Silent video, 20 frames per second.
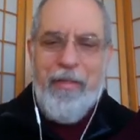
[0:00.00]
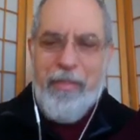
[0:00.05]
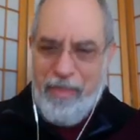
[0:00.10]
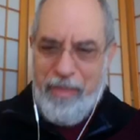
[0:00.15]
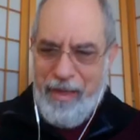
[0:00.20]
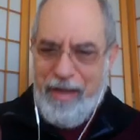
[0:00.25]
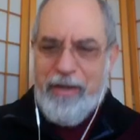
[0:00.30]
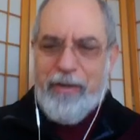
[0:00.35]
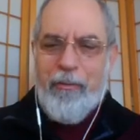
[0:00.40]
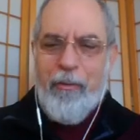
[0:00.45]

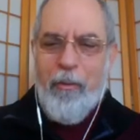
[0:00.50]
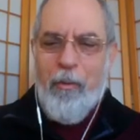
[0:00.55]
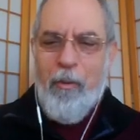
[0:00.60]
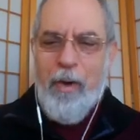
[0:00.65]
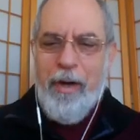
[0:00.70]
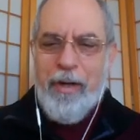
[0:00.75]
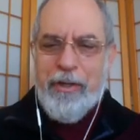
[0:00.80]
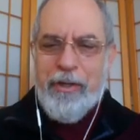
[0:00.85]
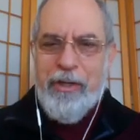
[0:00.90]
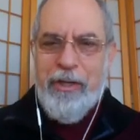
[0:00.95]
thanks for
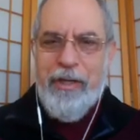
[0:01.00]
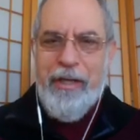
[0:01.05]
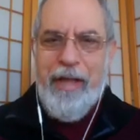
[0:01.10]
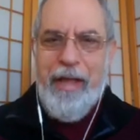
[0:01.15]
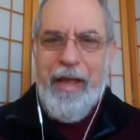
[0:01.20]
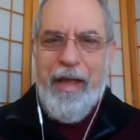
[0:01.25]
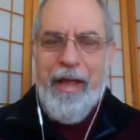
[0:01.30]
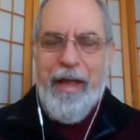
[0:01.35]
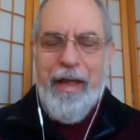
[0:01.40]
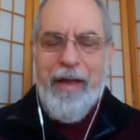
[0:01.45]
watching
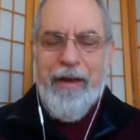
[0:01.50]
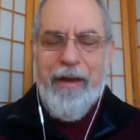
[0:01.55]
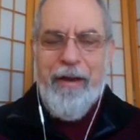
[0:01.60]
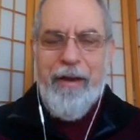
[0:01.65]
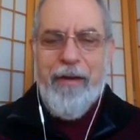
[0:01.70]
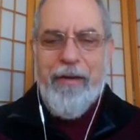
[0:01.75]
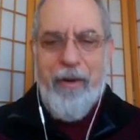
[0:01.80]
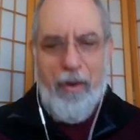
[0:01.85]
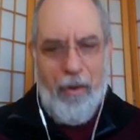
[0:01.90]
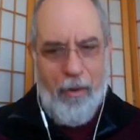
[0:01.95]

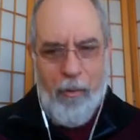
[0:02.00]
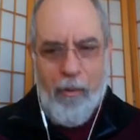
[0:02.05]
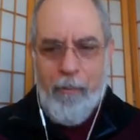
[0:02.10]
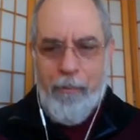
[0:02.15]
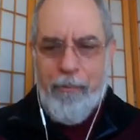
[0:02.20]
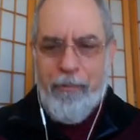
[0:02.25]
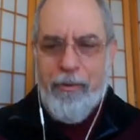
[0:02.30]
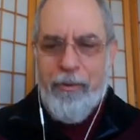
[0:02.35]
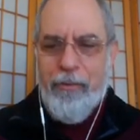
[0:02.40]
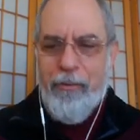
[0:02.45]
and
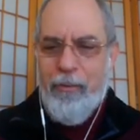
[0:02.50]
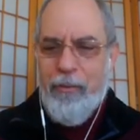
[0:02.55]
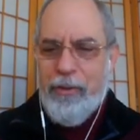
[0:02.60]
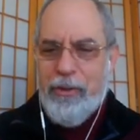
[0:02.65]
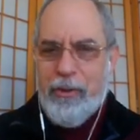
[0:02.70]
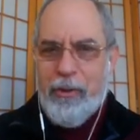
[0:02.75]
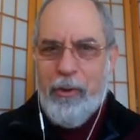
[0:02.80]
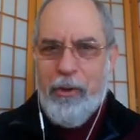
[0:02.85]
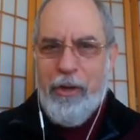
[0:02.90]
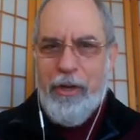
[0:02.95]
hope you
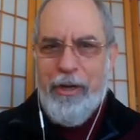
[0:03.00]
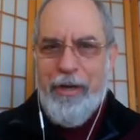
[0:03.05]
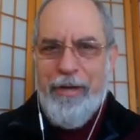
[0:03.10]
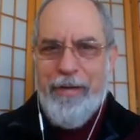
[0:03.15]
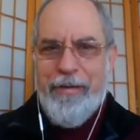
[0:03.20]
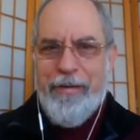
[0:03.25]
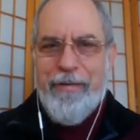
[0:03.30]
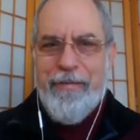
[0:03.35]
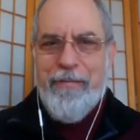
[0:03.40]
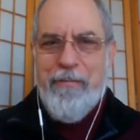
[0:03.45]
enjoyed.
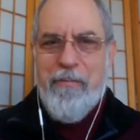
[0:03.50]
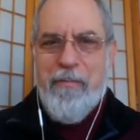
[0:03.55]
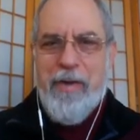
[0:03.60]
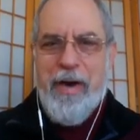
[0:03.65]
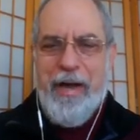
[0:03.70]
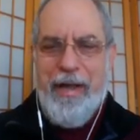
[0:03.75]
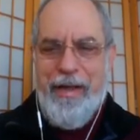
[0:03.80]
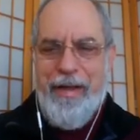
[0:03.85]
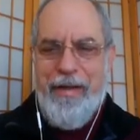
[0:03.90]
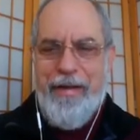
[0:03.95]

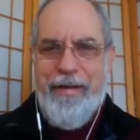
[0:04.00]
Bye.